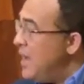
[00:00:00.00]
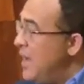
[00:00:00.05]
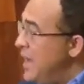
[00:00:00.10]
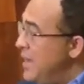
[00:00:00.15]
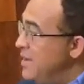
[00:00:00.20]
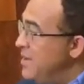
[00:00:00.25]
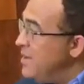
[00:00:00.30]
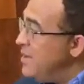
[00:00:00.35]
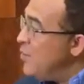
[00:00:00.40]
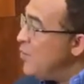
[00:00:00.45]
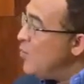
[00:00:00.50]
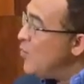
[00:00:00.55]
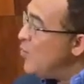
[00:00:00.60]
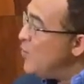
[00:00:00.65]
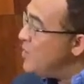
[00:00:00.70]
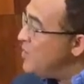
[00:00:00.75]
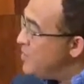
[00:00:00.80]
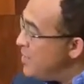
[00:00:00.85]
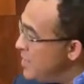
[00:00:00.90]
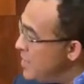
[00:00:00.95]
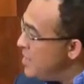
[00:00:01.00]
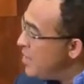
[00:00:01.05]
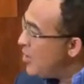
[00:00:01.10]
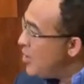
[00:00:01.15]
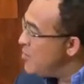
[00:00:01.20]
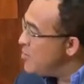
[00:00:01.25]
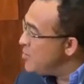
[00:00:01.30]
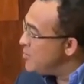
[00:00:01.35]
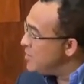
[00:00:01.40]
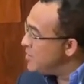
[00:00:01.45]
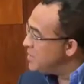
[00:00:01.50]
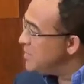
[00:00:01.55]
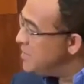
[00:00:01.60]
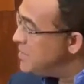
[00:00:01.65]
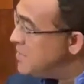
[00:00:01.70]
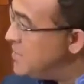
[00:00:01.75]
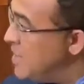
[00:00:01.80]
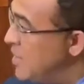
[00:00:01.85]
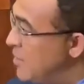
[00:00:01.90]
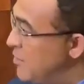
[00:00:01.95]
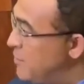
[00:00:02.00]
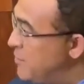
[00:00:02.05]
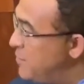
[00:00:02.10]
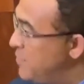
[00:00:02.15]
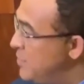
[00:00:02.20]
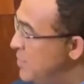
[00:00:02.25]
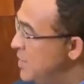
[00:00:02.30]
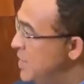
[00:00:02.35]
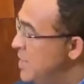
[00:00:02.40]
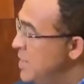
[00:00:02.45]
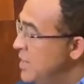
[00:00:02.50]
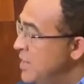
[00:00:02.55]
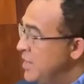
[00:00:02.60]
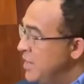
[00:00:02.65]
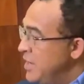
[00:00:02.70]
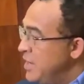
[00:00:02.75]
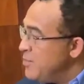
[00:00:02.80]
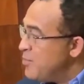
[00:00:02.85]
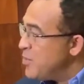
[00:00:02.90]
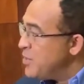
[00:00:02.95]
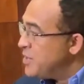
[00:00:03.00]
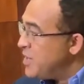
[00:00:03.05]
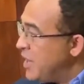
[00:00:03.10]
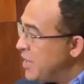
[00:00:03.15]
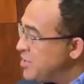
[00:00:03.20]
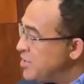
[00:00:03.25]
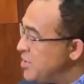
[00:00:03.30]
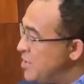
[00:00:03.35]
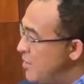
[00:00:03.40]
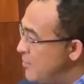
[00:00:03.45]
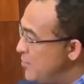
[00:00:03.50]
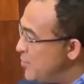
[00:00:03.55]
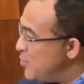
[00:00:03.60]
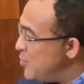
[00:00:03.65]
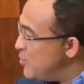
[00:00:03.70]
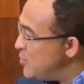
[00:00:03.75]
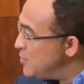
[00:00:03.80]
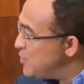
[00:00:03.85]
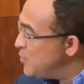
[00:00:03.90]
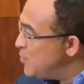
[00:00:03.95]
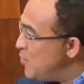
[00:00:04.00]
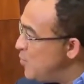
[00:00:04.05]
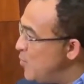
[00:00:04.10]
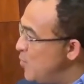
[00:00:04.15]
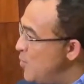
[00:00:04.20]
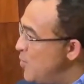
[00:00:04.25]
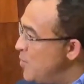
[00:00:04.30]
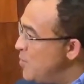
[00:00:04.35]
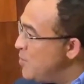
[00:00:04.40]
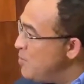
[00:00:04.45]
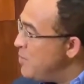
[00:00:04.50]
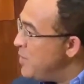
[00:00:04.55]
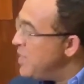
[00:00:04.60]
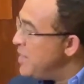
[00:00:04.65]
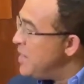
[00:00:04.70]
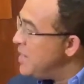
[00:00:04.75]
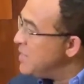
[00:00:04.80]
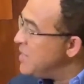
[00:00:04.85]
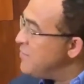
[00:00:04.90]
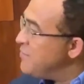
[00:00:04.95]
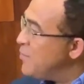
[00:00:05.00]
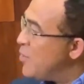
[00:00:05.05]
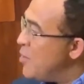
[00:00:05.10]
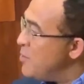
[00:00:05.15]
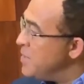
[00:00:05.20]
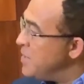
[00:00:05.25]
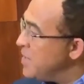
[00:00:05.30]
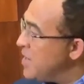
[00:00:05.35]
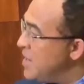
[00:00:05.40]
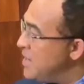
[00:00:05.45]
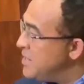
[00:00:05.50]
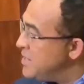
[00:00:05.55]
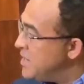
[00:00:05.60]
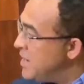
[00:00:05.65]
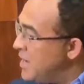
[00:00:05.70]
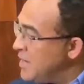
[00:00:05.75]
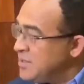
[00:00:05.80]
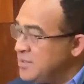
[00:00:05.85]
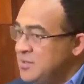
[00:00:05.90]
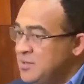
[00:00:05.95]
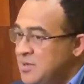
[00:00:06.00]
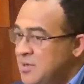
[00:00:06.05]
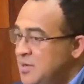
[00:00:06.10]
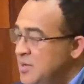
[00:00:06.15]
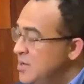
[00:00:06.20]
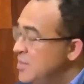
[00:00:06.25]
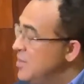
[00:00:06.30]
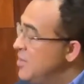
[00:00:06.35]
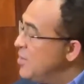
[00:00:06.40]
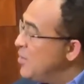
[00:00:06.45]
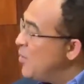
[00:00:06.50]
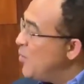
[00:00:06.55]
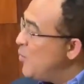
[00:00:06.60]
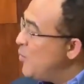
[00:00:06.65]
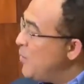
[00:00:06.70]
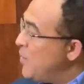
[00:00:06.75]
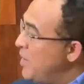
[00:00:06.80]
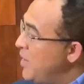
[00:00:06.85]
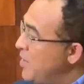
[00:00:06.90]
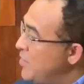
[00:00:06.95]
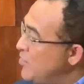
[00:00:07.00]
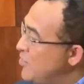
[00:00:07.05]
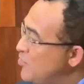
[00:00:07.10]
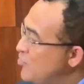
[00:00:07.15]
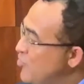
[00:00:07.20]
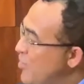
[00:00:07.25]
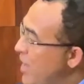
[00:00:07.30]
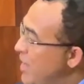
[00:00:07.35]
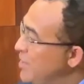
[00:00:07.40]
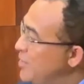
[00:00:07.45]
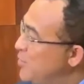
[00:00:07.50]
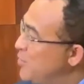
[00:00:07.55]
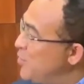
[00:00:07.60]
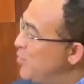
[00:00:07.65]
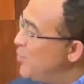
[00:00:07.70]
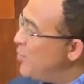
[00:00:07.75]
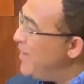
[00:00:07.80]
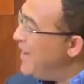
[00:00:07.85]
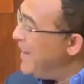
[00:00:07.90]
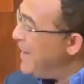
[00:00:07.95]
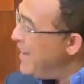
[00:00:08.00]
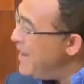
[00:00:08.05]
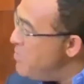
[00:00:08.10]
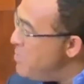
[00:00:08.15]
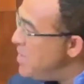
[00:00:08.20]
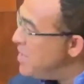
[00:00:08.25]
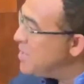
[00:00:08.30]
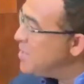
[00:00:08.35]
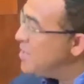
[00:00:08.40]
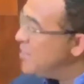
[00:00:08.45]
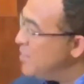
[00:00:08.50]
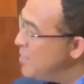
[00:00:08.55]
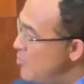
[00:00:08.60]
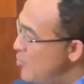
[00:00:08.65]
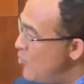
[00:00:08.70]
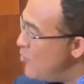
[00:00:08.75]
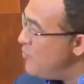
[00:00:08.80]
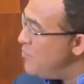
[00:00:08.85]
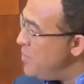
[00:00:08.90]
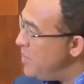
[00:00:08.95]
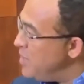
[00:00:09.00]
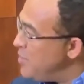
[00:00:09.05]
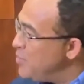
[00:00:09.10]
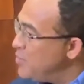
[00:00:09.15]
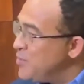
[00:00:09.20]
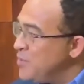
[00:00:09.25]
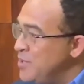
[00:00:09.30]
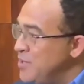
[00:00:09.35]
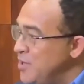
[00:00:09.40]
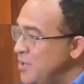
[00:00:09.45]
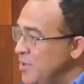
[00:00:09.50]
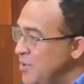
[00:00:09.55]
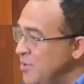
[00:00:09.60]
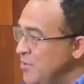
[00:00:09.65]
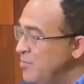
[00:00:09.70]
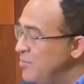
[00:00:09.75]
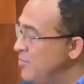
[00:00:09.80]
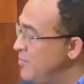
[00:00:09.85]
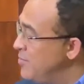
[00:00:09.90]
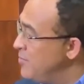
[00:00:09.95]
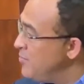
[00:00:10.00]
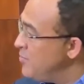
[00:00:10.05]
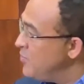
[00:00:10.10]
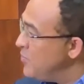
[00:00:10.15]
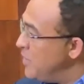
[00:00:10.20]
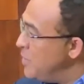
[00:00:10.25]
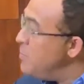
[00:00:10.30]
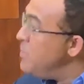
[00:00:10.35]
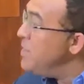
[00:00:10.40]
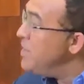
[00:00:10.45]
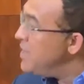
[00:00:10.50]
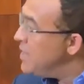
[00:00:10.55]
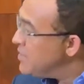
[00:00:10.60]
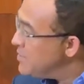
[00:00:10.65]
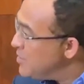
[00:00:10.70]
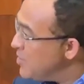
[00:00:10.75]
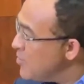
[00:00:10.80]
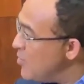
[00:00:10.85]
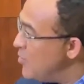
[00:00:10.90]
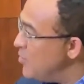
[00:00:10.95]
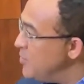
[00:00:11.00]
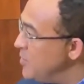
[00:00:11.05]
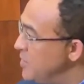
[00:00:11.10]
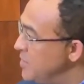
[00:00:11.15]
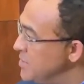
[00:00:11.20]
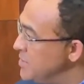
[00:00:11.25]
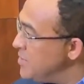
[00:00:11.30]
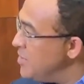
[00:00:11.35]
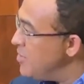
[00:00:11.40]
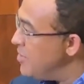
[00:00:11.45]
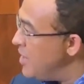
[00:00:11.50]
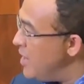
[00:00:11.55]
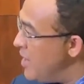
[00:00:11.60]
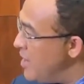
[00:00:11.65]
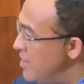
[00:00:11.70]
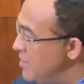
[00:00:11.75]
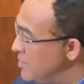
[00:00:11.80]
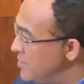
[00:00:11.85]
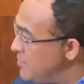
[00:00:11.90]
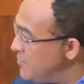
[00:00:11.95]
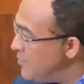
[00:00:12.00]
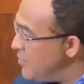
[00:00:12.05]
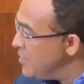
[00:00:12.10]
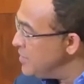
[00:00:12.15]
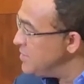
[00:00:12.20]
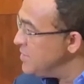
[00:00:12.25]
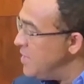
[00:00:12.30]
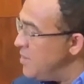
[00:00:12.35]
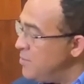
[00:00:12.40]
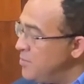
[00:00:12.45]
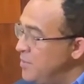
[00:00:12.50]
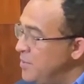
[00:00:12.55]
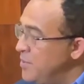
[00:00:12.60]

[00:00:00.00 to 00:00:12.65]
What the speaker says: And within the community itself, in protection of those who may not have come in contact, we try to limit the movement to their immediate surroundings, their yards, for example.